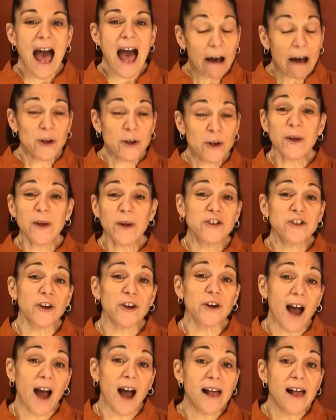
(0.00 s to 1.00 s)
How do you get
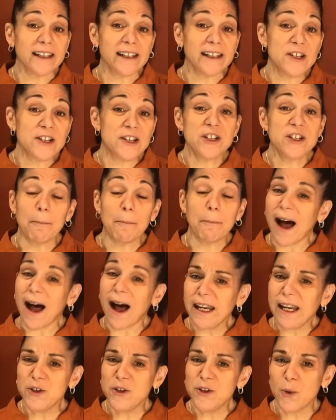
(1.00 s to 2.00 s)
your colleagues to
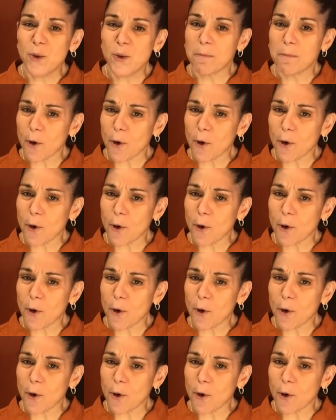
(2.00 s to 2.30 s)
buy into a